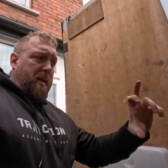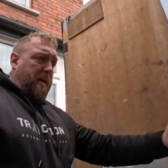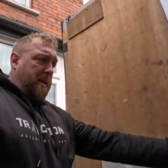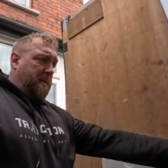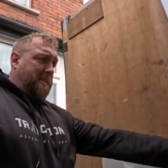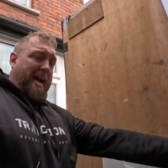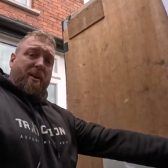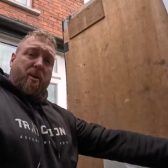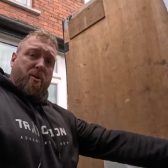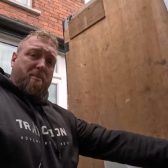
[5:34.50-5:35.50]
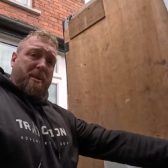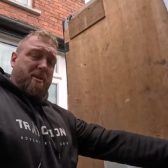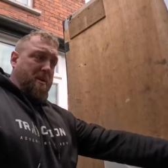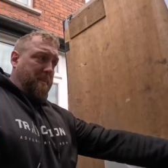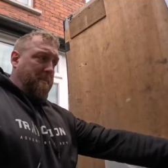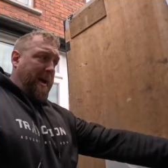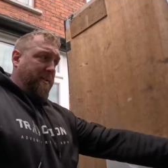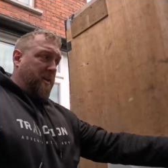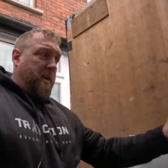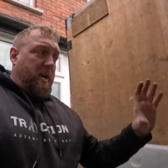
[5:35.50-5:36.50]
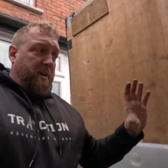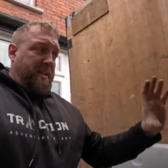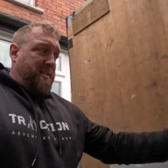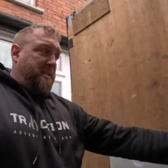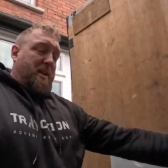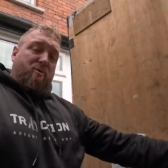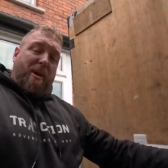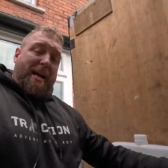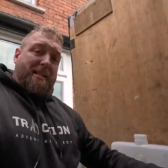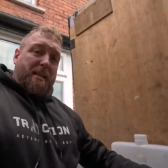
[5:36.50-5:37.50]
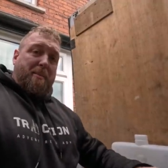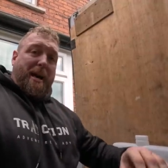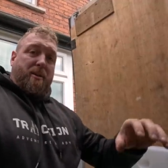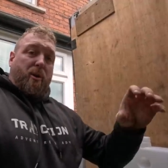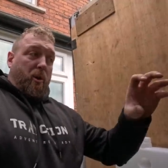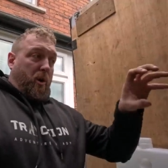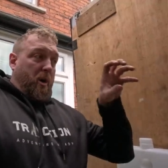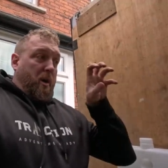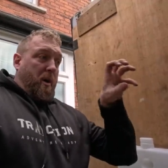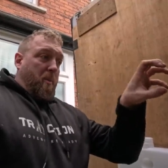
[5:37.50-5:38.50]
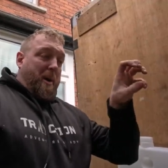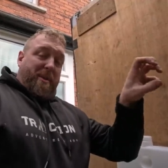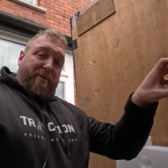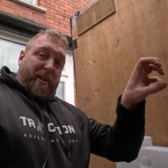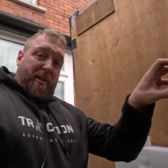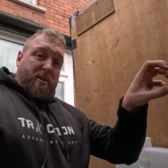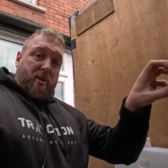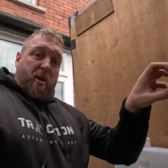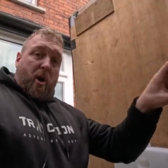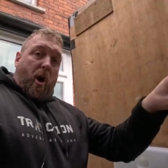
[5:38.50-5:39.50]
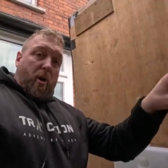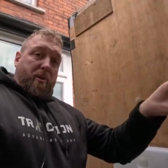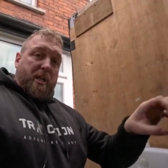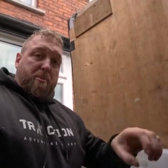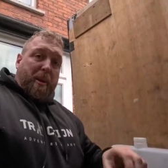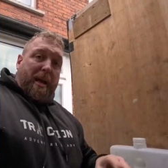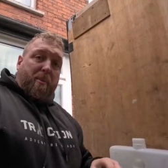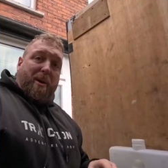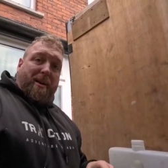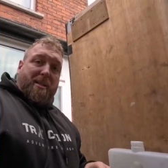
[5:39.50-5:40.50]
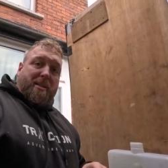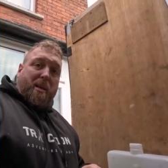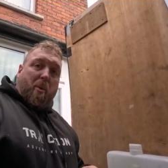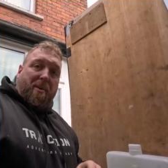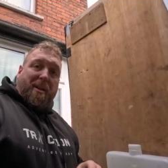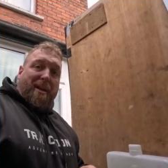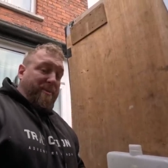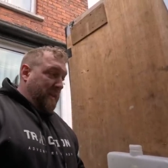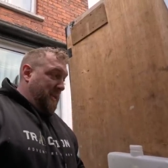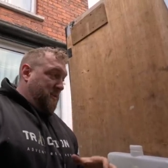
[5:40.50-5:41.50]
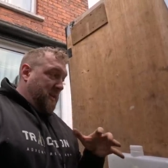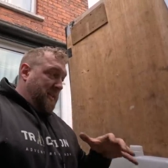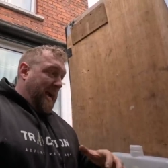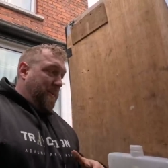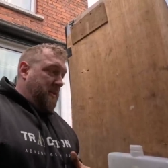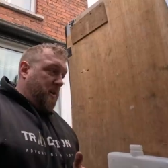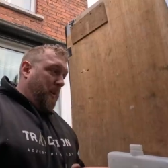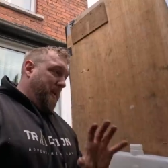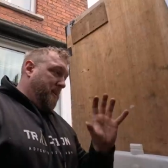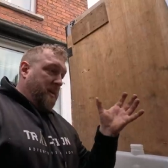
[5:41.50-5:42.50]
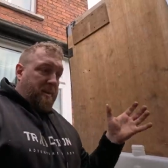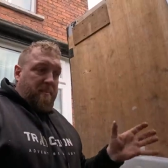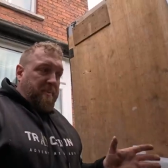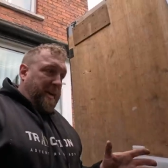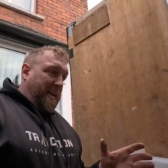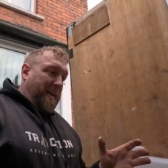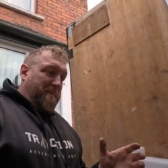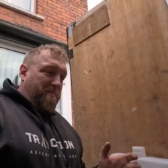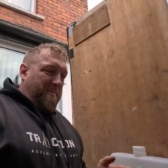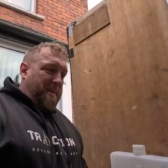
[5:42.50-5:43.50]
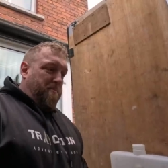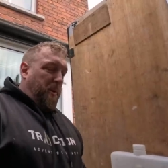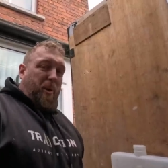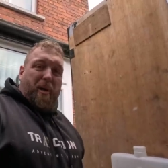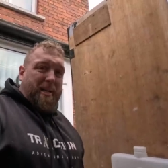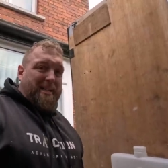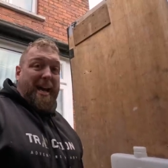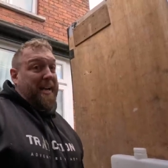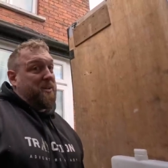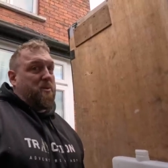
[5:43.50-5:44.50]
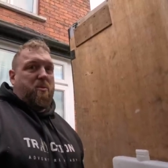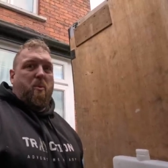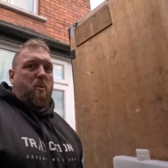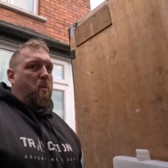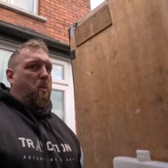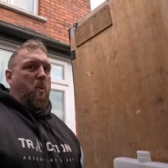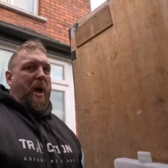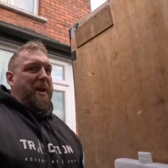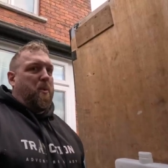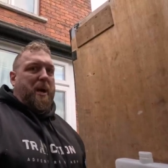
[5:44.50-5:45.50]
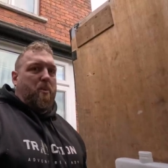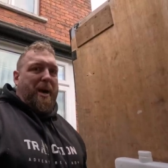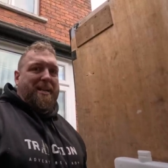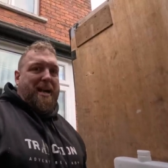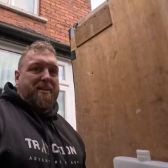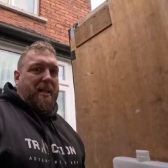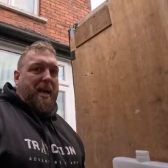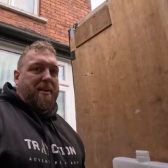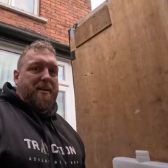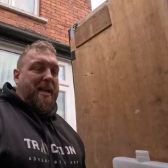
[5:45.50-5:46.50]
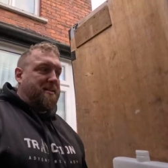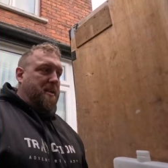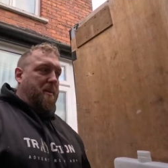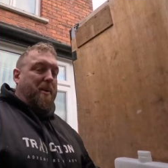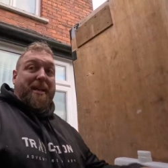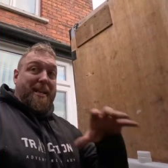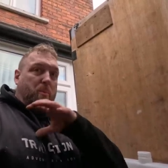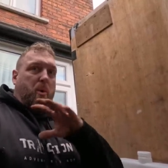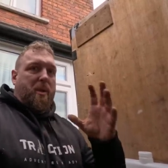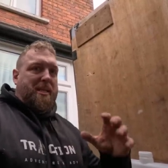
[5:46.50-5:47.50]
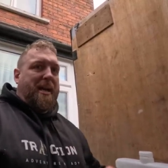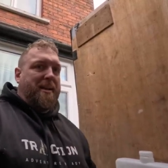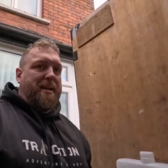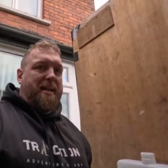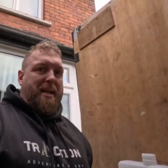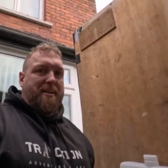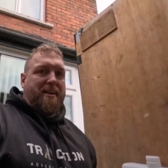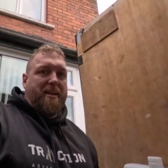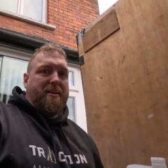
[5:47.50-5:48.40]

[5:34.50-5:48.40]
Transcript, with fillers: tank or something similar made that sits right in the back door where the filler's on display, where I can see what the level is and how it's going. But that is way down the line. That's going to be when I get the water tank in, kind of thing.